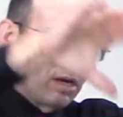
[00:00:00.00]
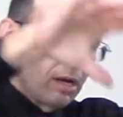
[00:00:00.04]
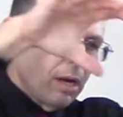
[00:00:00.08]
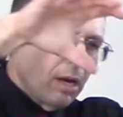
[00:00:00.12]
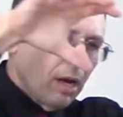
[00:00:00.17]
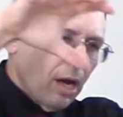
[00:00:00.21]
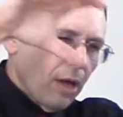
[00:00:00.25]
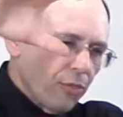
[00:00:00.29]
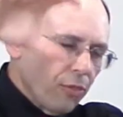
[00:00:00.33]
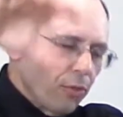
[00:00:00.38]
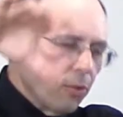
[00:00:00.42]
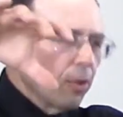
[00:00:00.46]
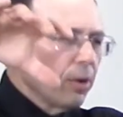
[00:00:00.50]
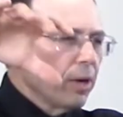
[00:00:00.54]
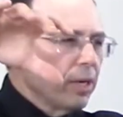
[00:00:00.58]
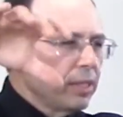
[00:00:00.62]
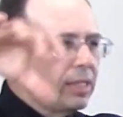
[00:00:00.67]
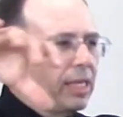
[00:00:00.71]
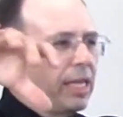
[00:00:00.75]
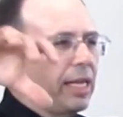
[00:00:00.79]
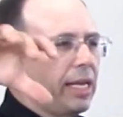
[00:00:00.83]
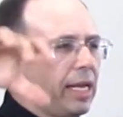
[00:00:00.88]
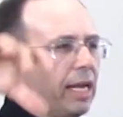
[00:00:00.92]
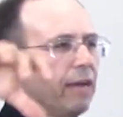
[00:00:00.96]

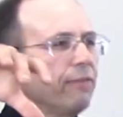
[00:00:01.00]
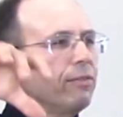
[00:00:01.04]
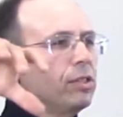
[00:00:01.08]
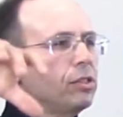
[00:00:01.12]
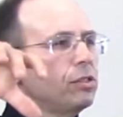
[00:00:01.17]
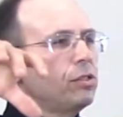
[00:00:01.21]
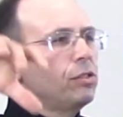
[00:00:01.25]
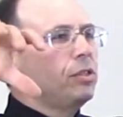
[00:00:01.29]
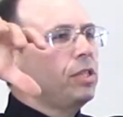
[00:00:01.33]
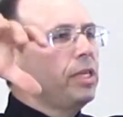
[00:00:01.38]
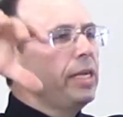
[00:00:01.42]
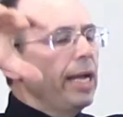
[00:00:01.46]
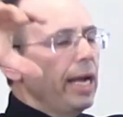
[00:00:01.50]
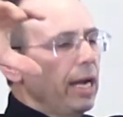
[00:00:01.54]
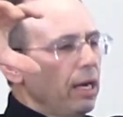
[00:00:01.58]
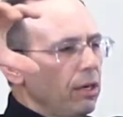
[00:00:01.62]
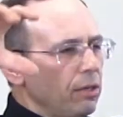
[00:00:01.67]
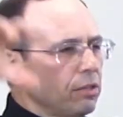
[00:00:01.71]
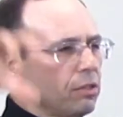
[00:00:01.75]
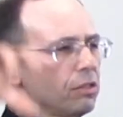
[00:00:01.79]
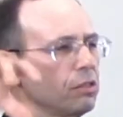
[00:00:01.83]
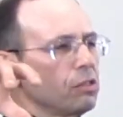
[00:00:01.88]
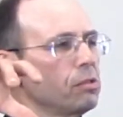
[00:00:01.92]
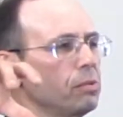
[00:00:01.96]
authority given to the
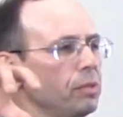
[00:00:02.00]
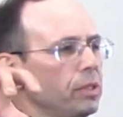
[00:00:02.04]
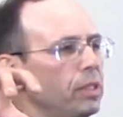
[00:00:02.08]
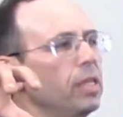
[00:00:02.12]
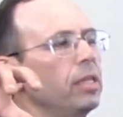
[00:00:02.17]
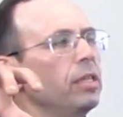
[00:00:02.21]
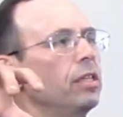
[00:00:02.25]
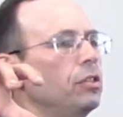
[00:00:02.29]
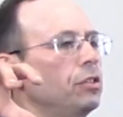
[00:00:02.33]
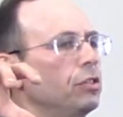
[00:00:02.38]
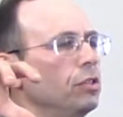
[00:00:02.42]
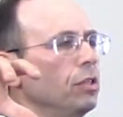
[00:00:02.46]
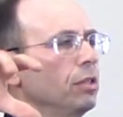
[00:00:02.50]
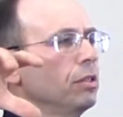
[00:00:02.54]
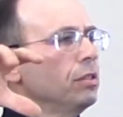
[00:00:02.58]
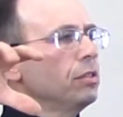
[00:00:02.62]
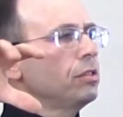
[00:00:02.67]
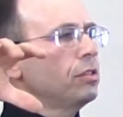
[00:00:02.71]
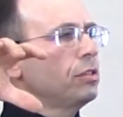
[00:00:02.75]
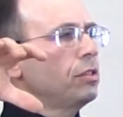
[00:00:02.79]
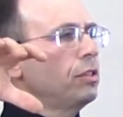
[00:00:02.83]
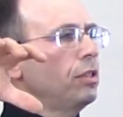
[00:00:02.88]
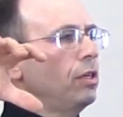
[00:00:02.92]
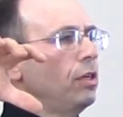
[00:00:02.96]
elders within the
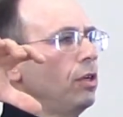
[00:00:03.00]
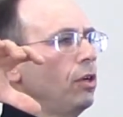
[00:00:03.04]
church